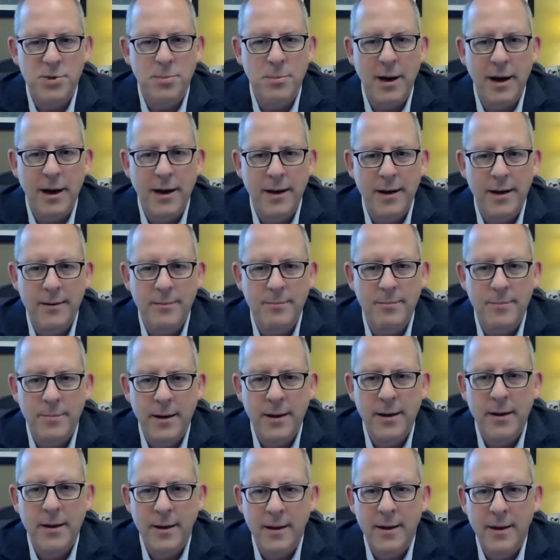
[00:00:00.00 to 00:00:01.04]
by.
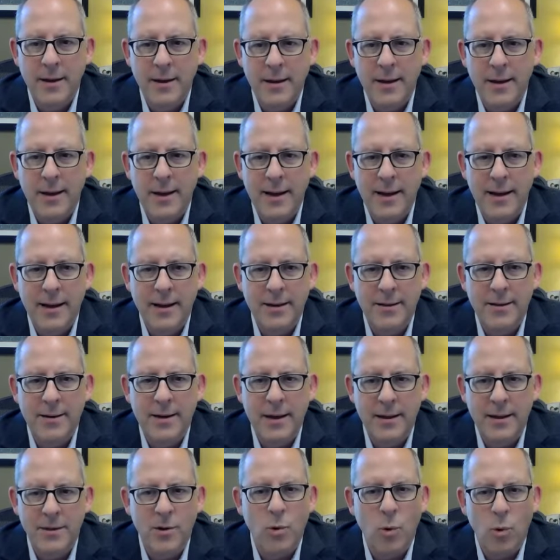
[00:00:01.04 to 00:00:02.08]
And
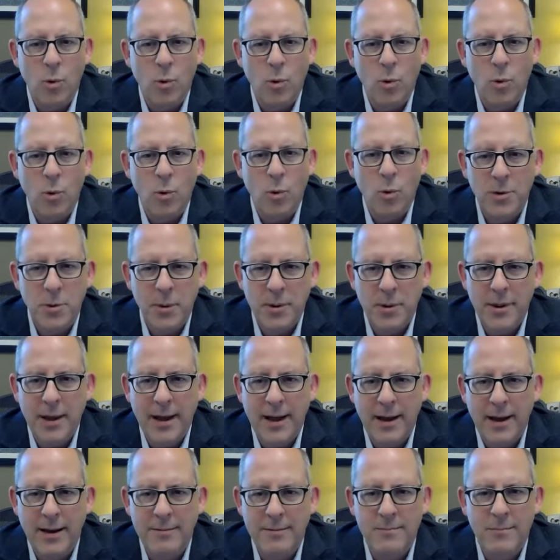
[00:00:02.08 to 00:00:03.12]
in the course of doing
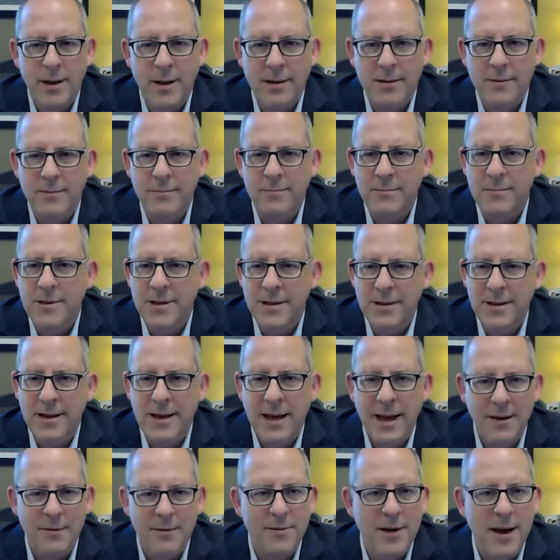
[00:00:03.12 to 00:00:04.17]
that, I tend to
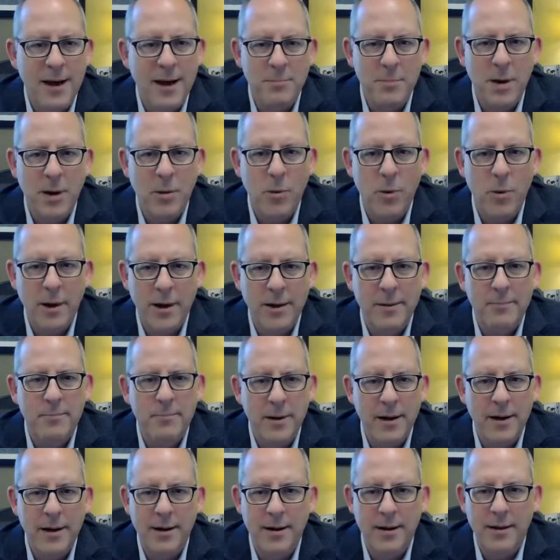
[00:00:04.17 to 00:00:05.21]
kind of find my way.
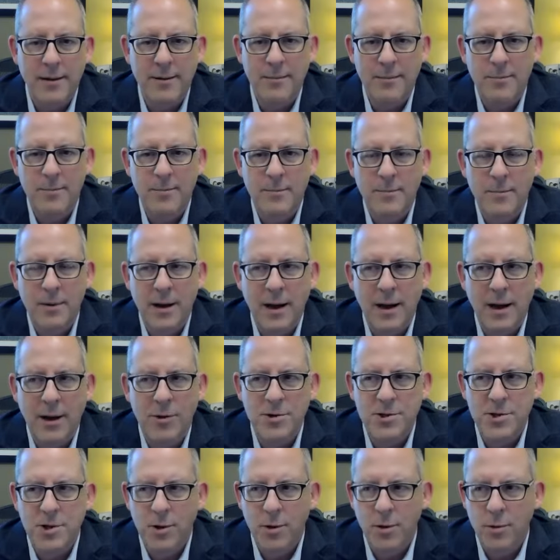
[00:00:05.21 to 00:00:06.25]
I
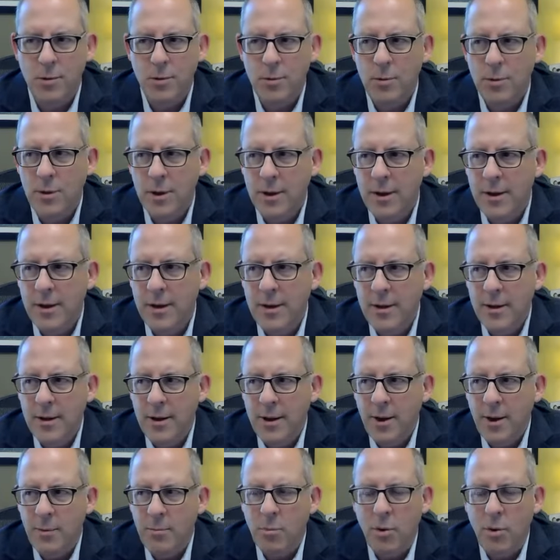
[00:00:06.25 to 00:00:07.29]
also
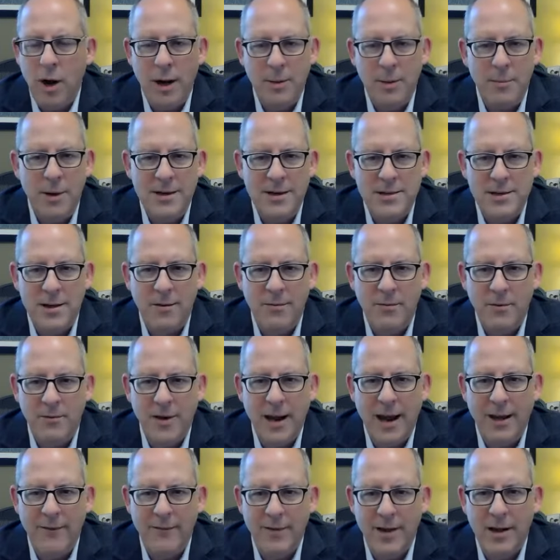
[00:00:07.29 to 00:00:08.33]
pride myself on
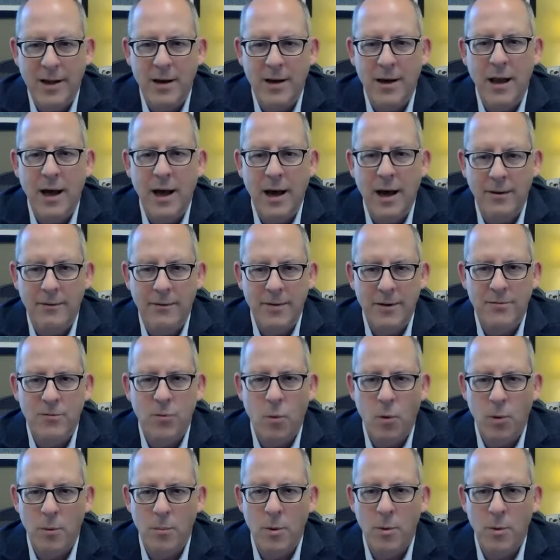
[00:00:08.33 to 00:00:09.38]
having a lot of
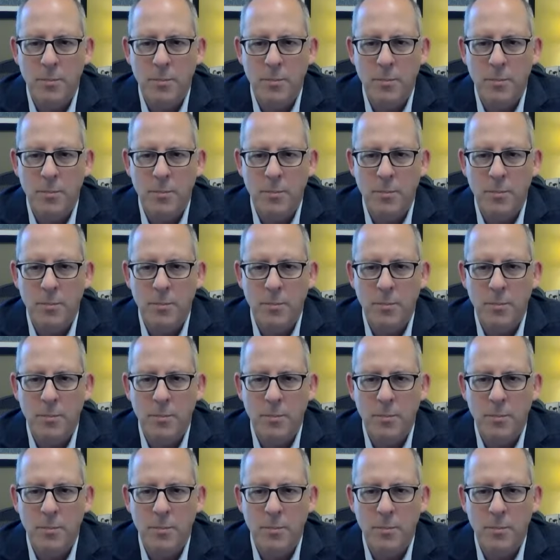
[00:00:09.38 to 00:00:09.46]
informal